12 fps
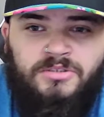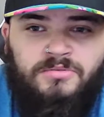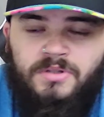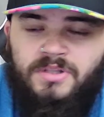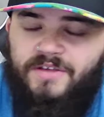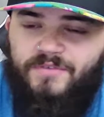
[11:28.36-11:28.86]

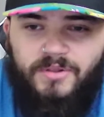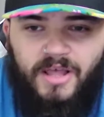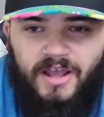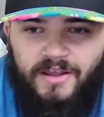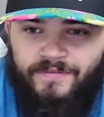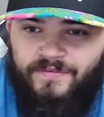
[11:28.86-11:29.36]
Live your
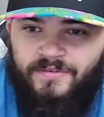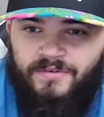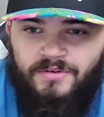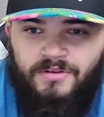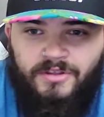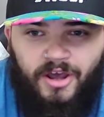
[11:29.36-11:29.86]
life.
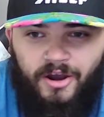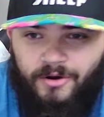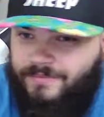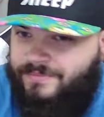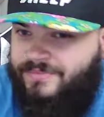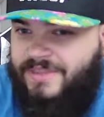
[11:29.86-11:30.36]
You
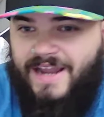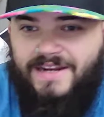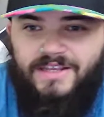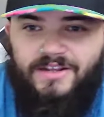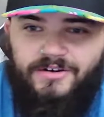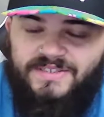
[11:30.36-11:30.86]
know,
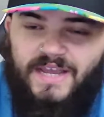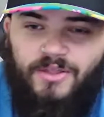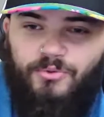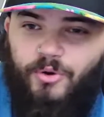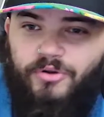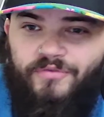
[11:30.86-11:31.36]
90 years
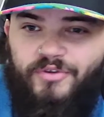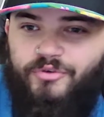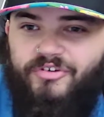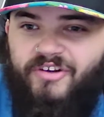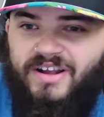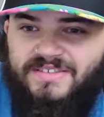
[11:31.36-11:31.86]
down the road, if you
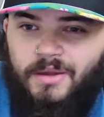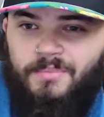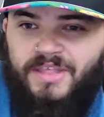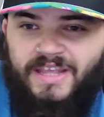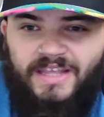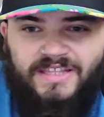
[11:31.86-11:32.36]
regret
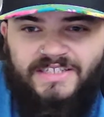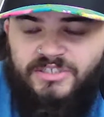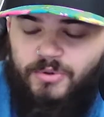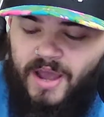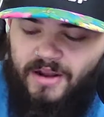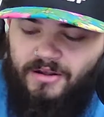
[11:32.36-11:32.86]
something, at
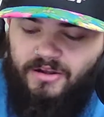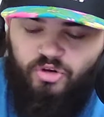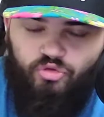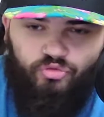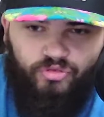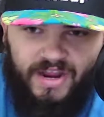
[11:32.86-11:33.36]
least you had a
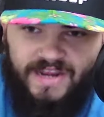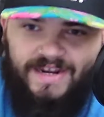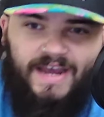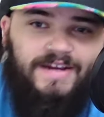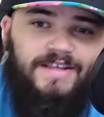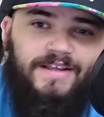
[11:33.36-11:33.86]
great
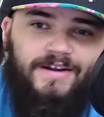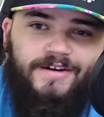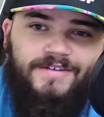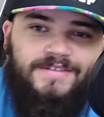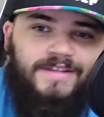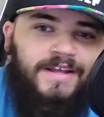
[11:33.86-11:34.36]
90
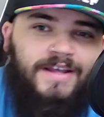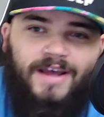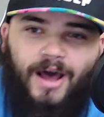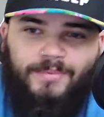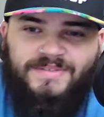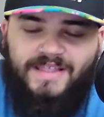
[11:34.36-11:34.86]
years
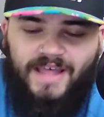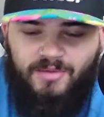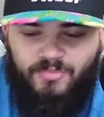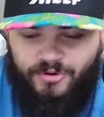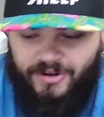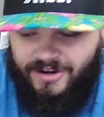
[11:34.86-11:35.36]
up to
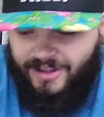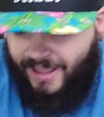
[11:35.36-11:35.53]
that point.